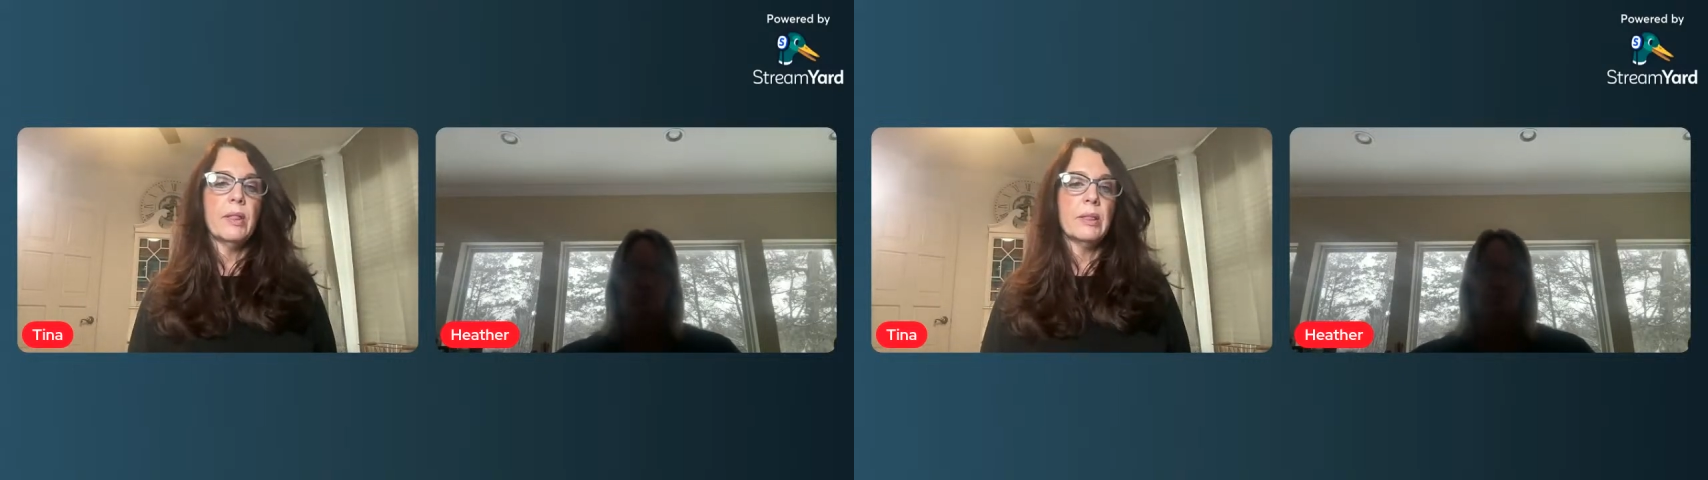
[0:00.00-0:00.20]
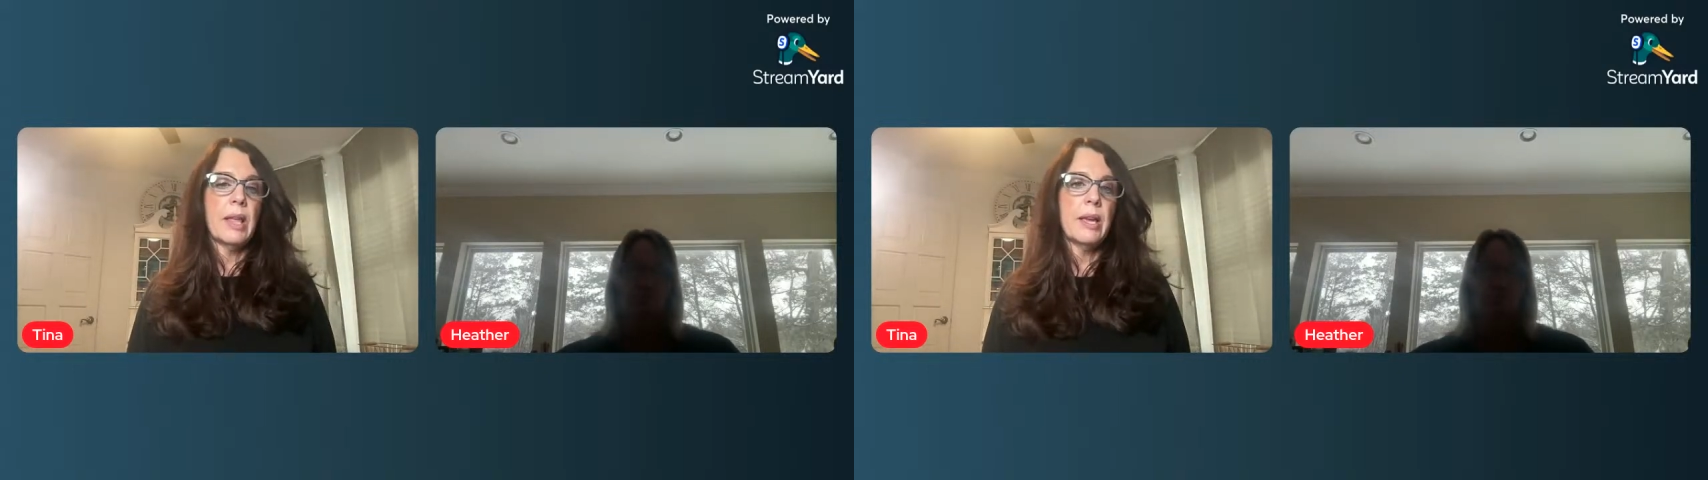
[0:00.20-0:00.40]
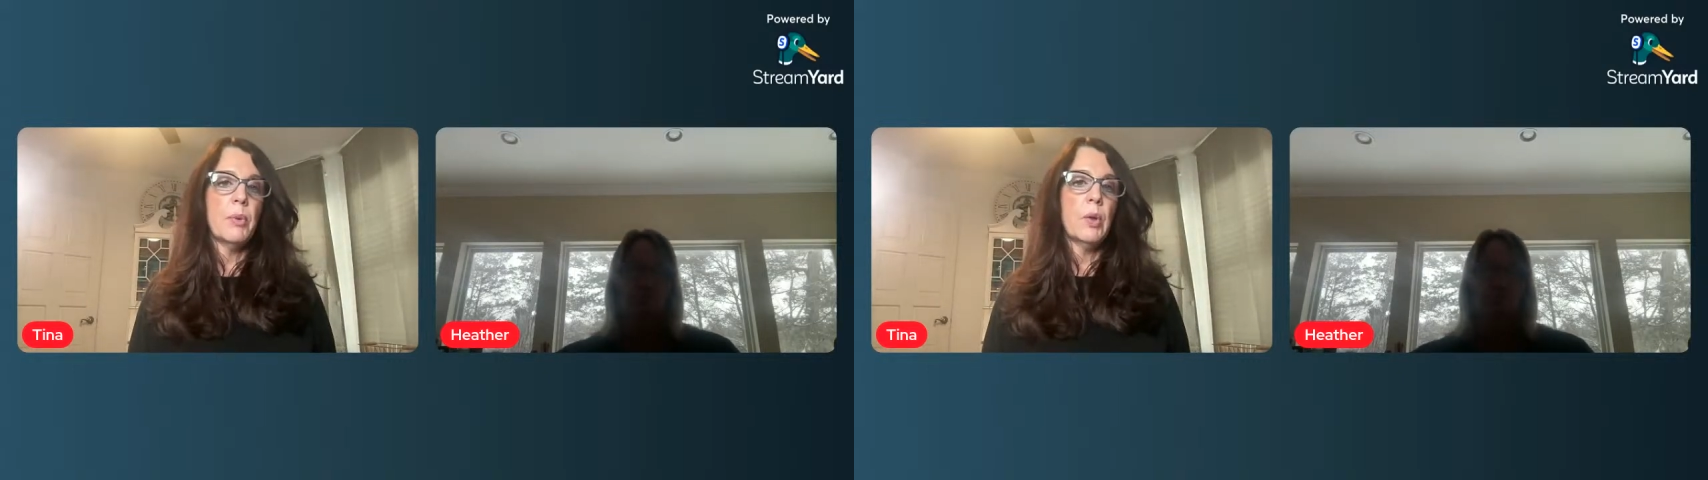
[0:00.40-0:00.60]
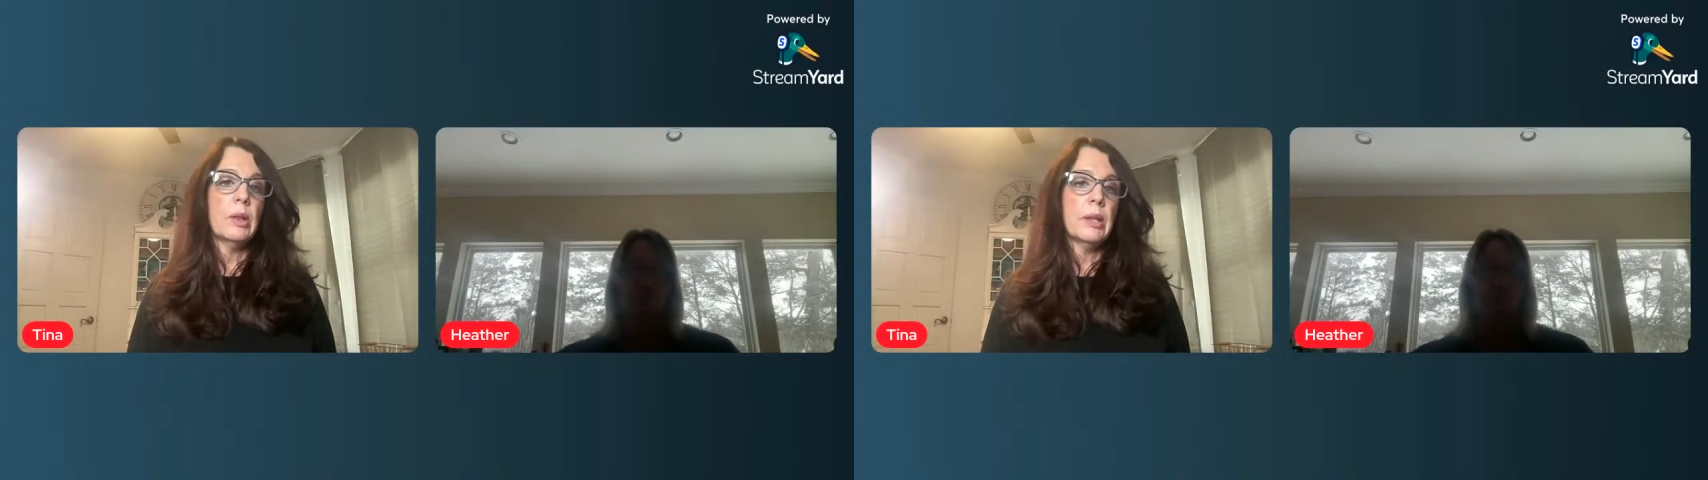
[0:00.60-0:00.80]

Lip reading: label